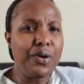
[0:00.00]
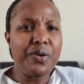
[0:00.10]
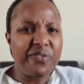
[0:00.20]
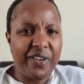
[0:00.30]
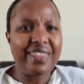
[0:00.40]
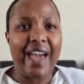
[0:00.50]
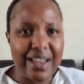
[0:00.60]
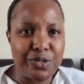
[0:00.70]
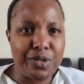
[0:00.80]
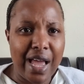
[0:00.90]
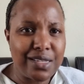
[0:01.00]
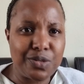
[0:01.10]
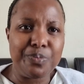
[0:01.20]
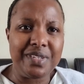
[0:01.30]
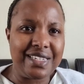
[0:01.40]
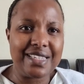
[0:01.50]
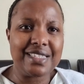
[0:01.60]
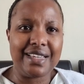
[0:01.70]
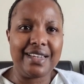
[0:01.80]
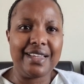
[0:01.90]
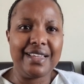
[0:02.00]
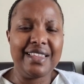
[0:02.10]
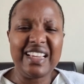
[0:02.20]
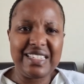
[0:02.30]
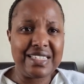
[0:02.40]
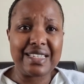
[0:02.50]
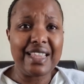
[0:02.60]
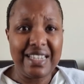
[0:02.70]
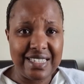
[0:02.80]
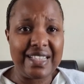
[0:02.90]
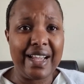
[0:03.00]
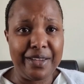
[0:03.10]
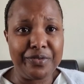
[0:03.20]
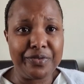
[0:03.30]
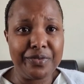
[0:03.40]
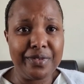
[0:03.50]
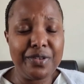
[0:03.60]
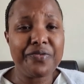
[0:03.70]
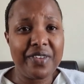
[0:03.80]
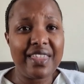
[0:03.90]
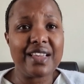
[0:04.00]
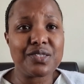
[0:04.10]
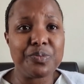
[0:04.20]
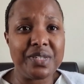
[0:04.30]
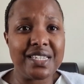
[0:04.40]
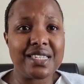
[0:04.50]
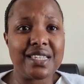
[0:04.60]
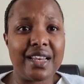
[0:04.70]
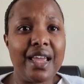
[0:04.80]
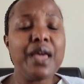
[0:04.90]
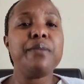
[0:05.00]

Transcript: your faith has to be tested. That is life. Your faith has to be tested.